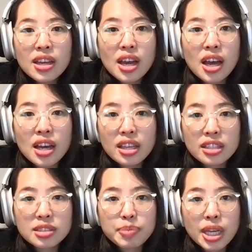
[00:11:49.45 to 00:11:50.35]
uh,
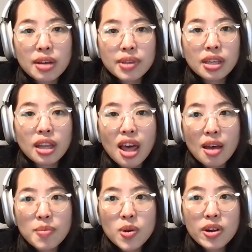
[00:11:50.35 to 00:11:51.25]
it's becoming a
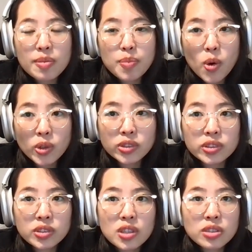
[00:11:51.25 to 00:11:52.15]
lot more
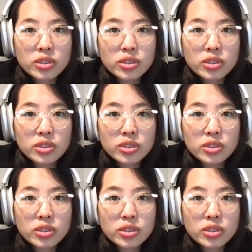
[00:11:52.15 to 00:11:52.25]
important